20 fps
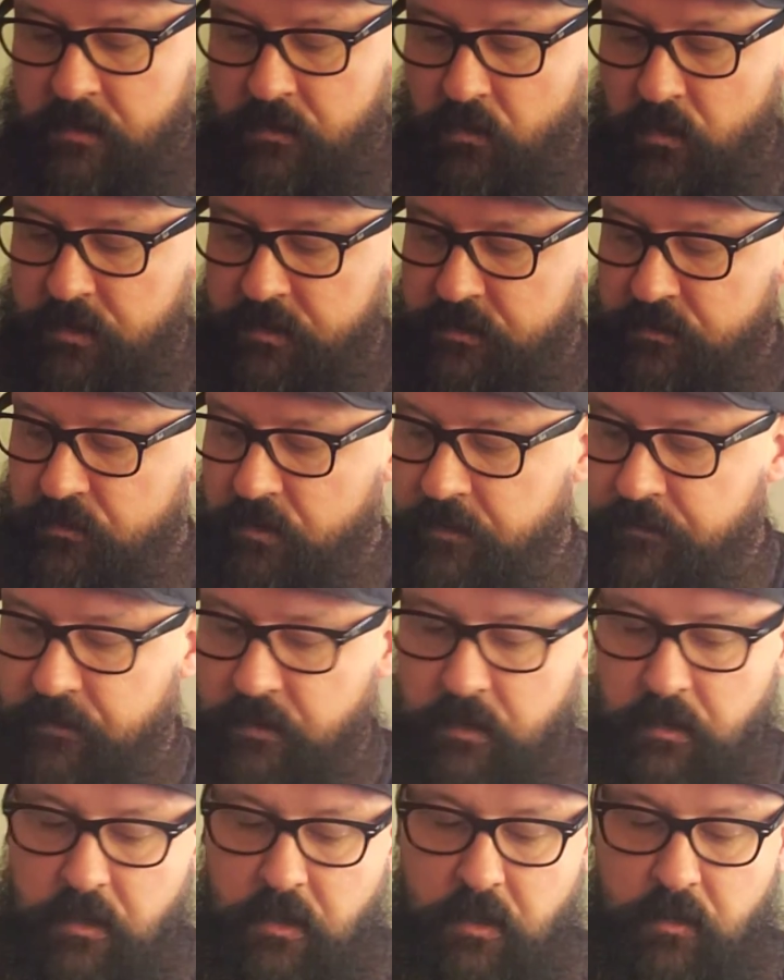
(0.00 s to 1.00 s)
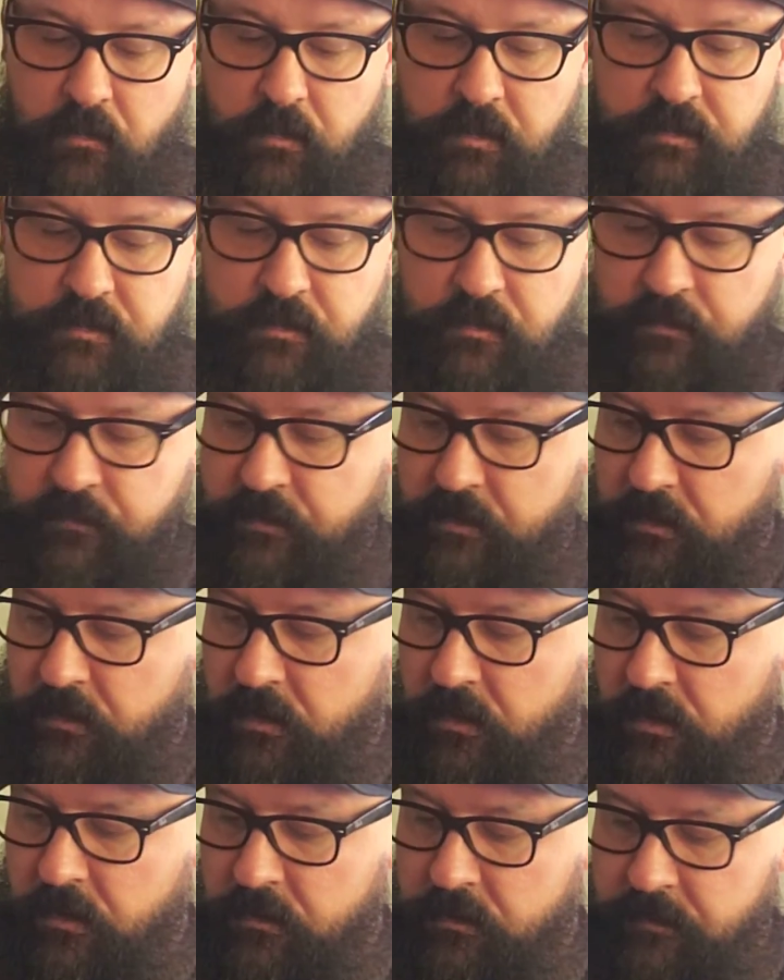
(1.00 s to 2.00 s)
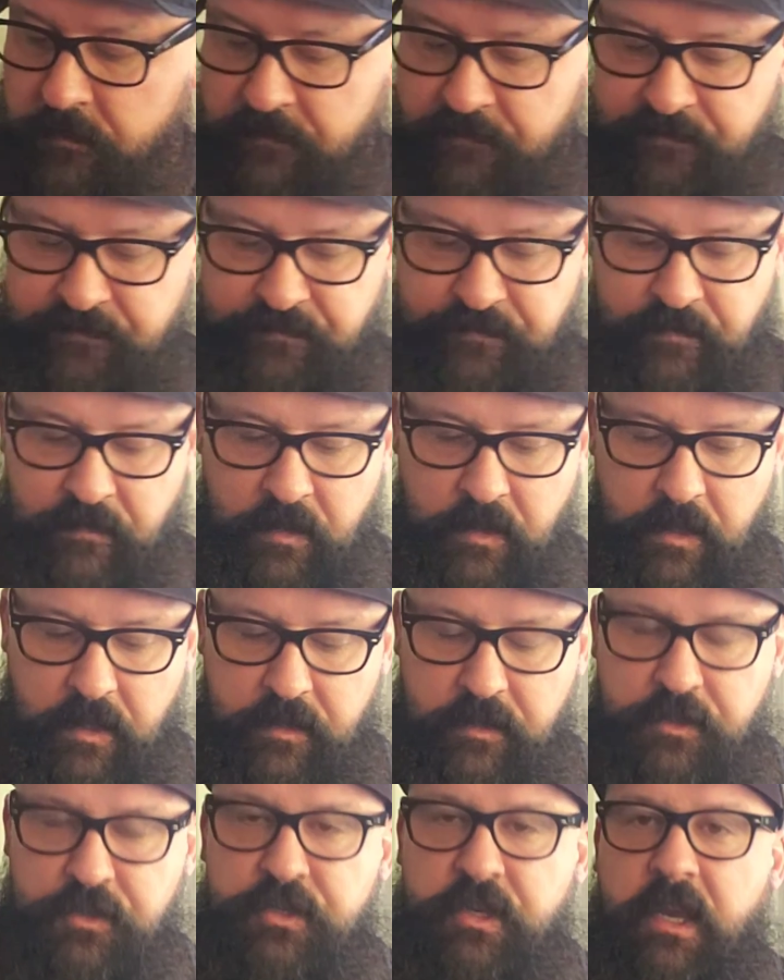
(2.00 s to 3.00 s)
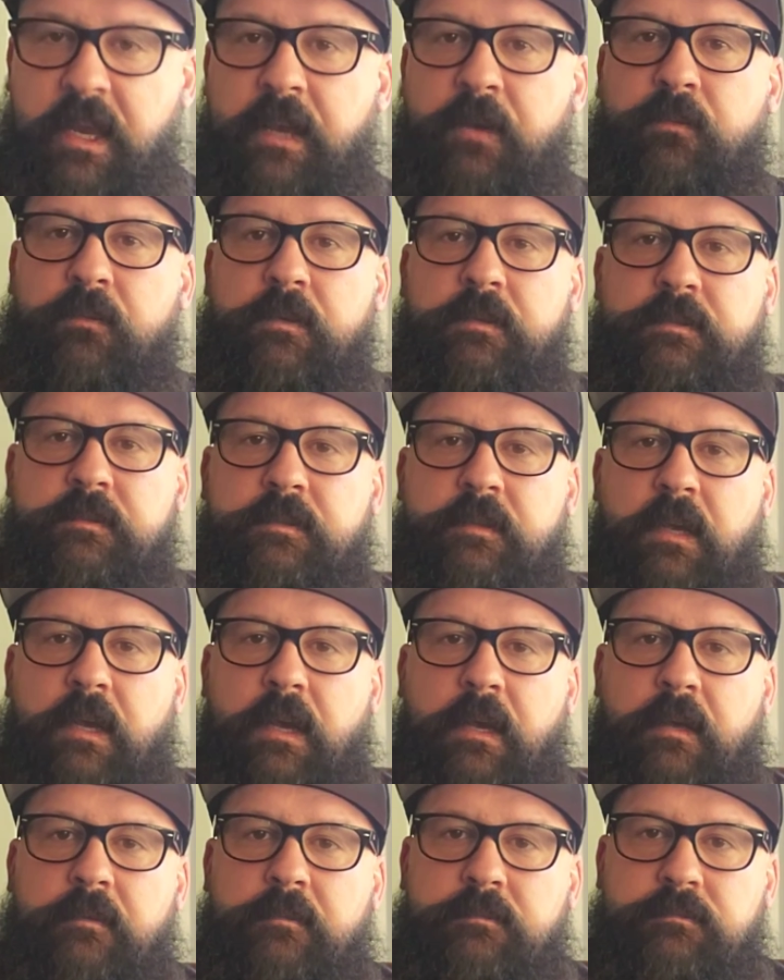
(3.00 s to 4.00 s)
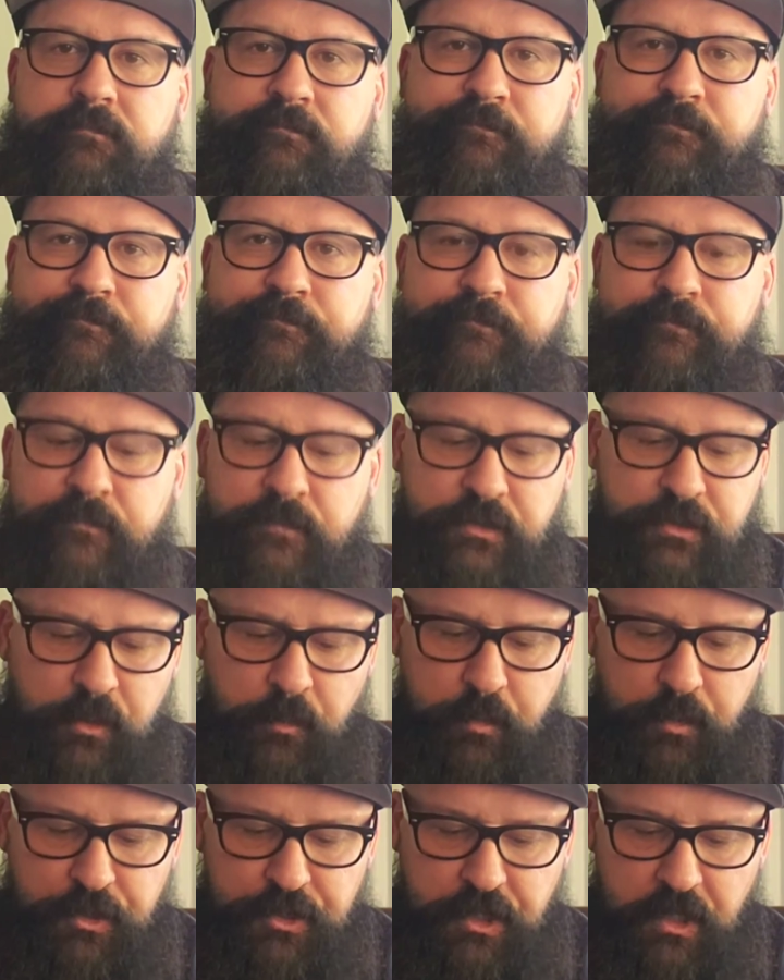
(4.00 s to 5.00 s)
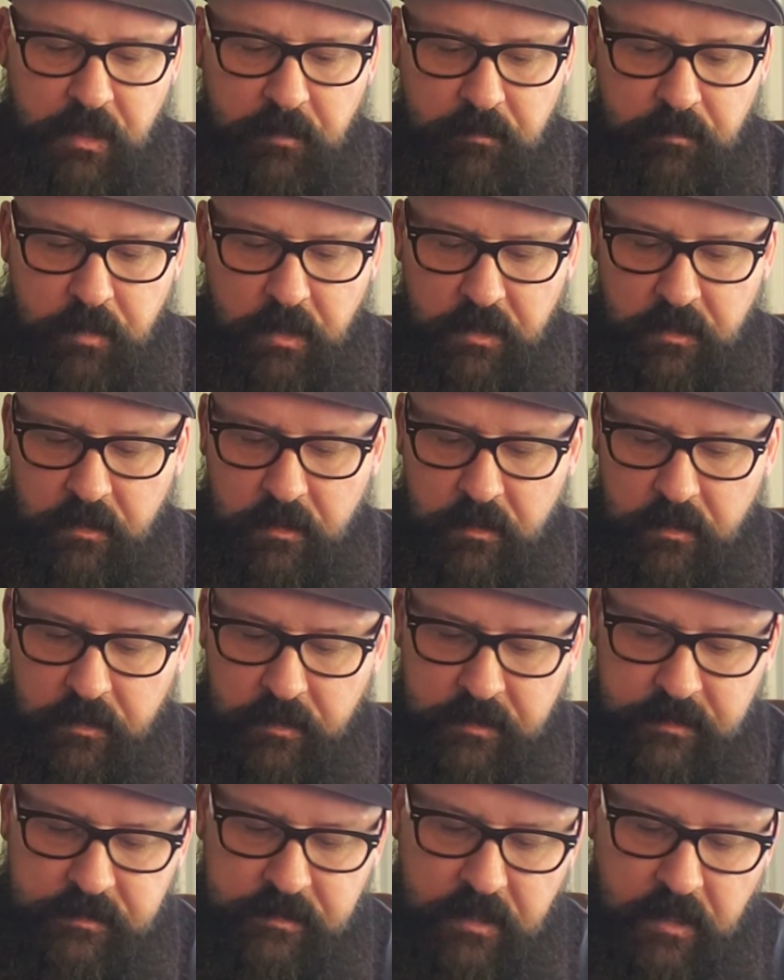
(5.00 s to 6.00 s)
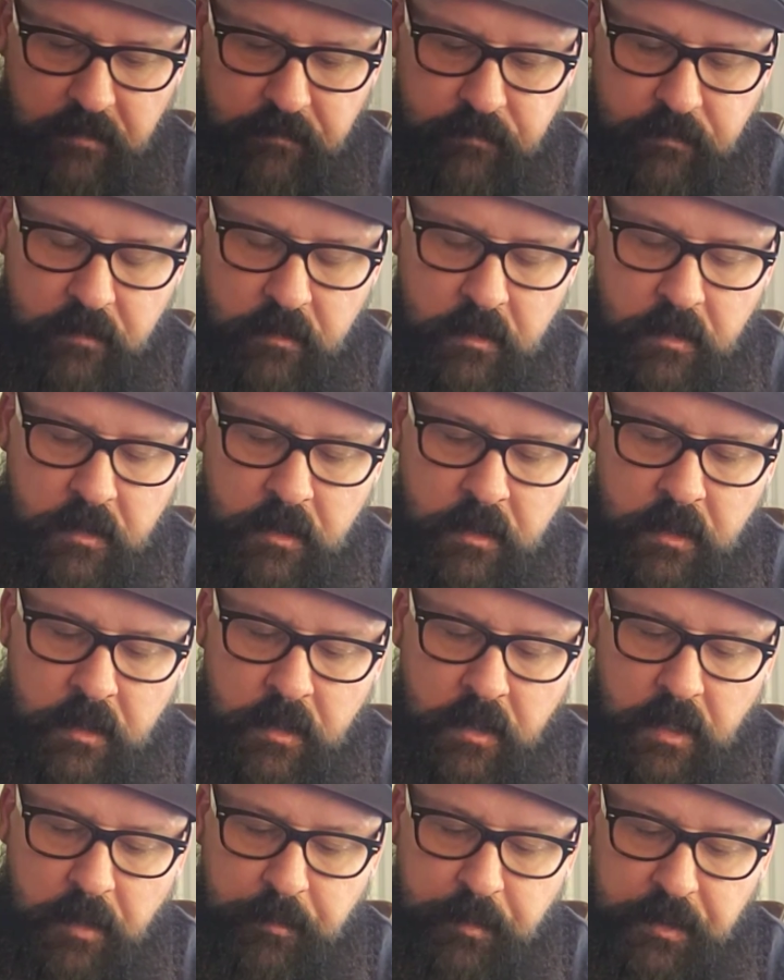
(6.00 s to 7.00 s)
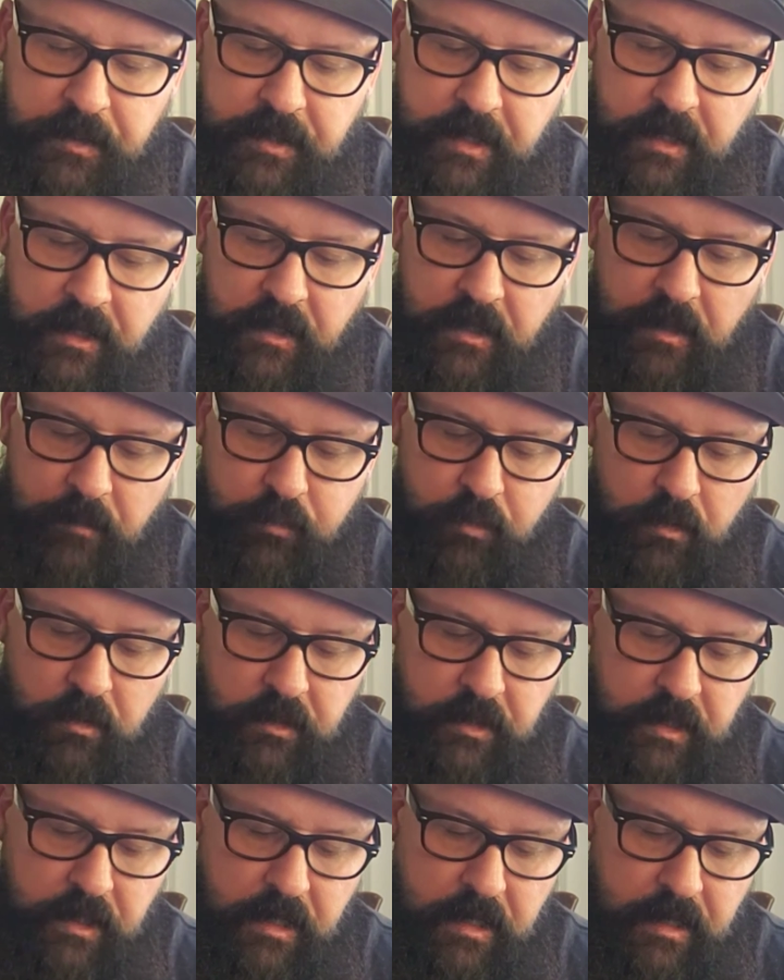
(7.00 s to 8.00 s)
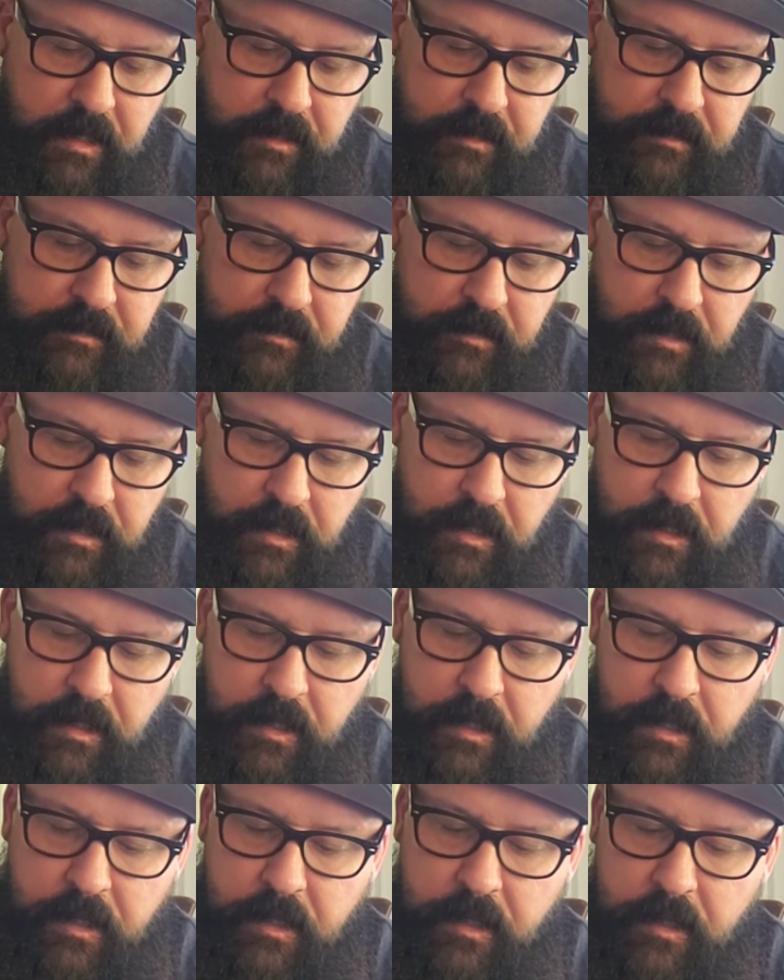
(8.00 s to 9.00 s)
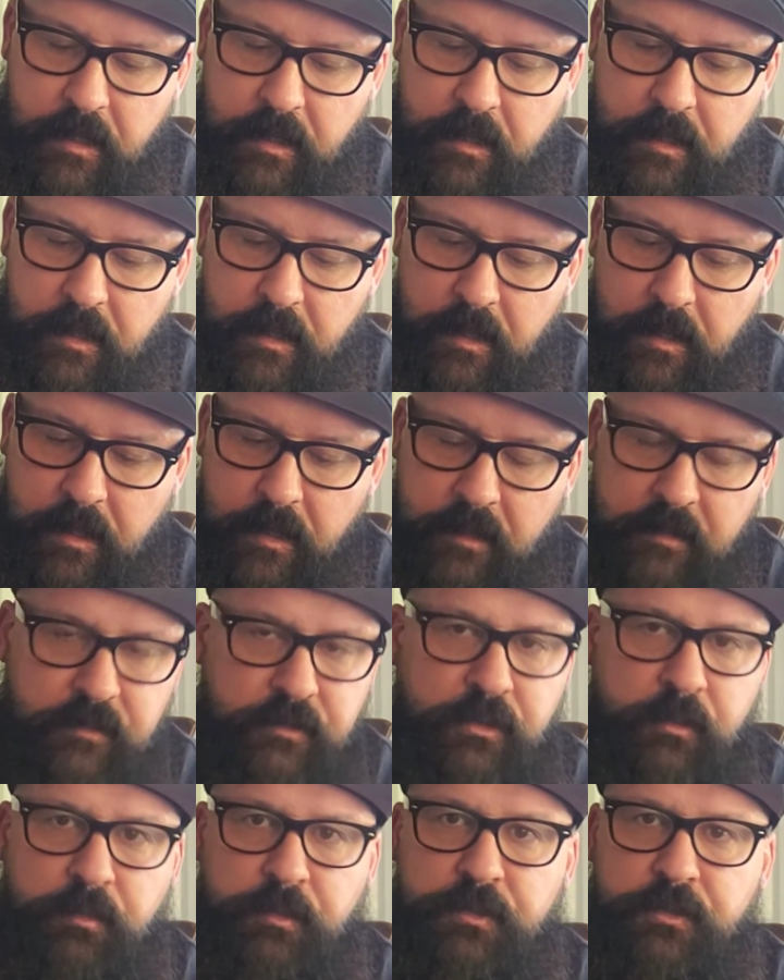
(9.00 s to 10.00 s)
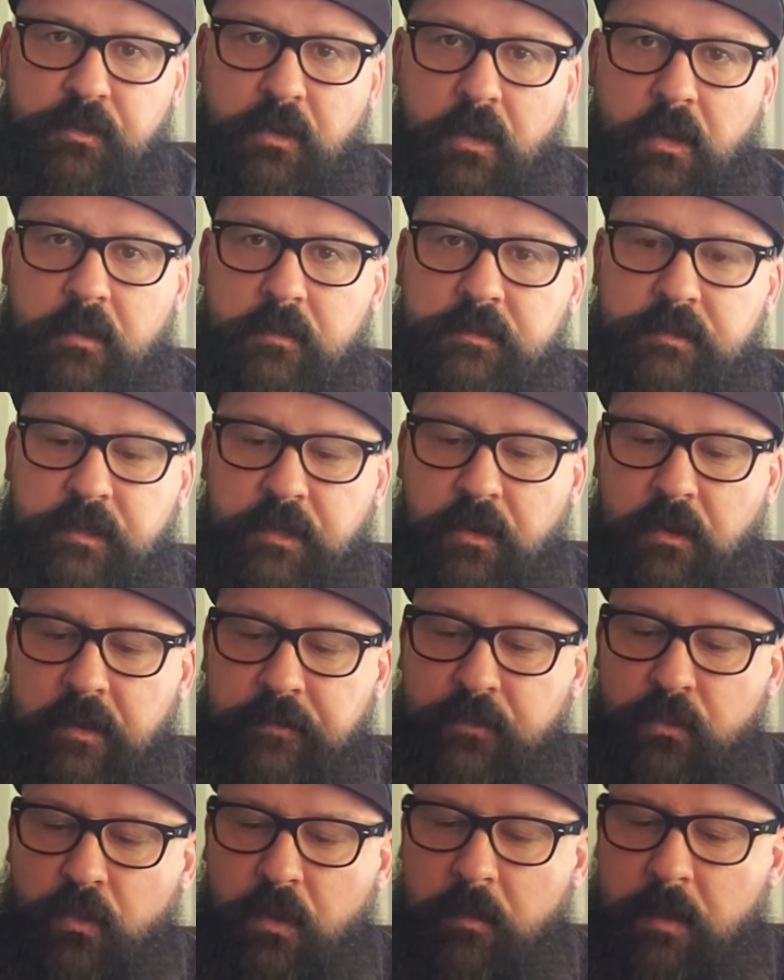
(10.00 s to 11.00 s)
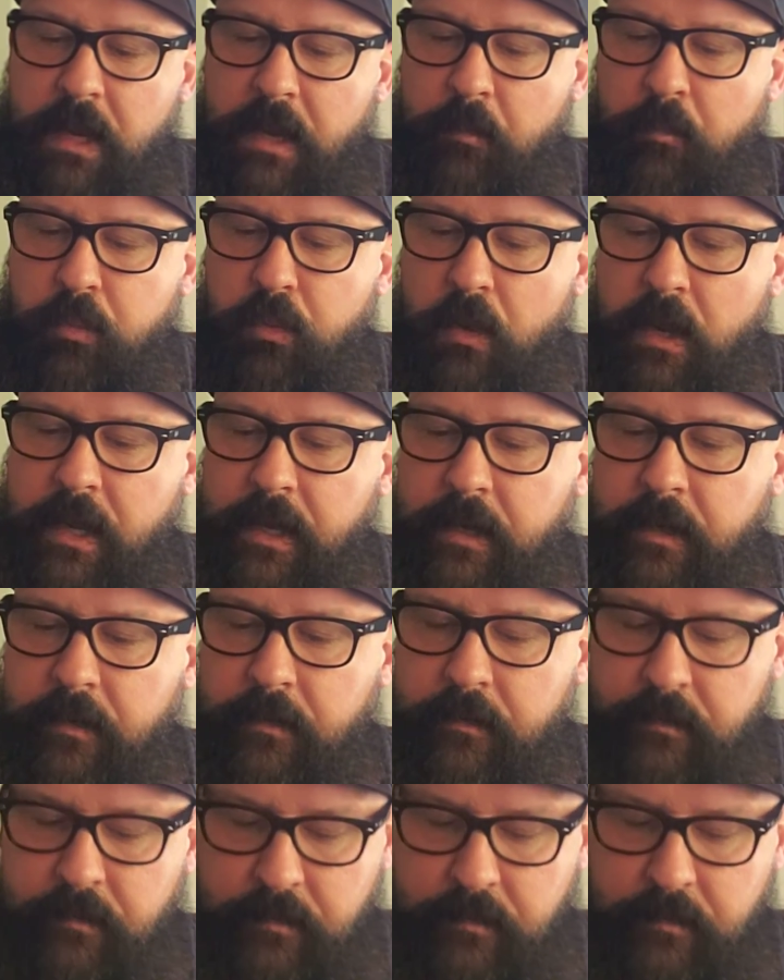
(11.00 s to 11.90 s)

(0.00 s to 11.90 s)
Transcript: One's 3 foot long, one's 2 foot long, and the chain was super cheap, but this stuff, it patinaed up really nice, and it's super strong, so you don't have to worry about it breaking.